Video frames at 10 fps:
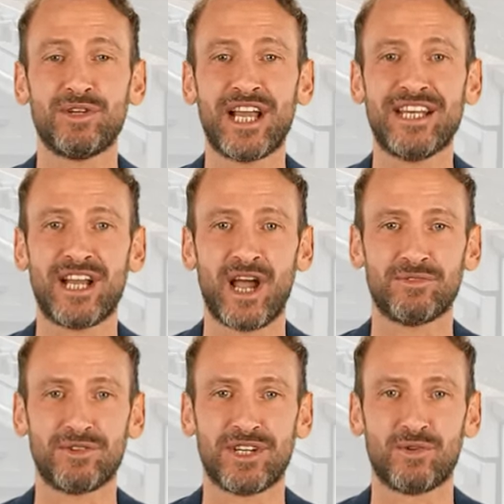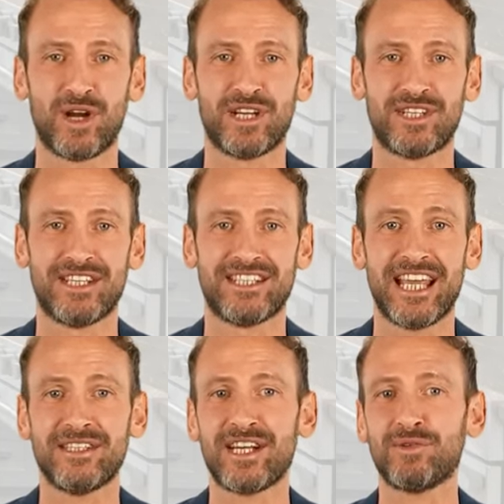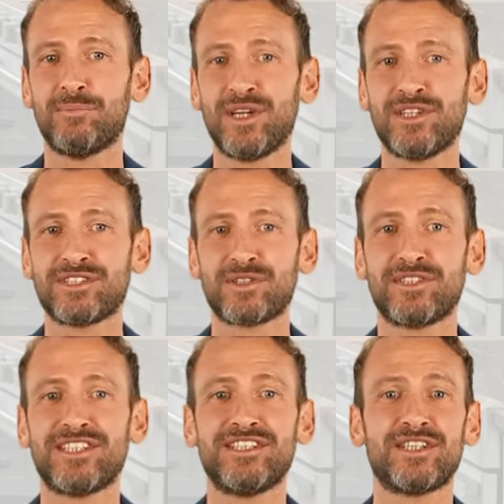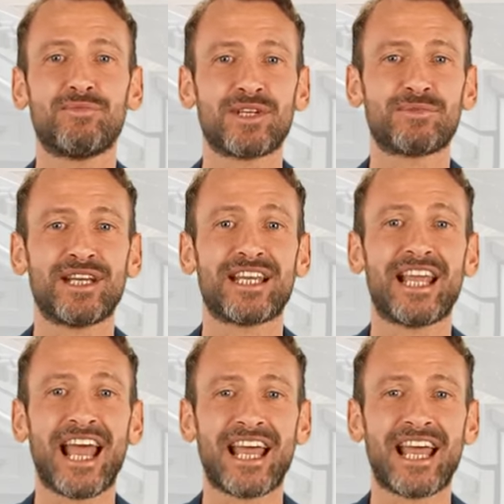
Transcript: pride in offering quality same-day repair services in Whitby